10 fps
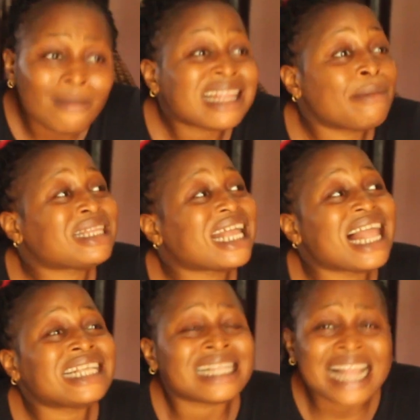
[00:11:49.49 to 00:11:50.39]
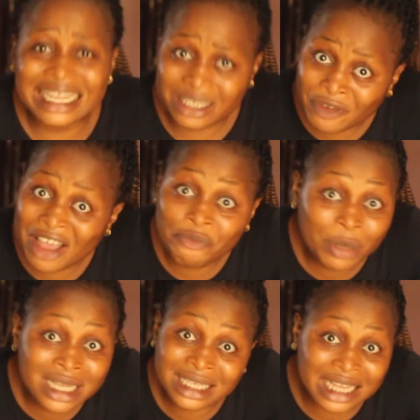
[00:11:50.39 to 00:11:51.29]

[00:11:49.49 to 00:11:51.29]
but last 5 minutes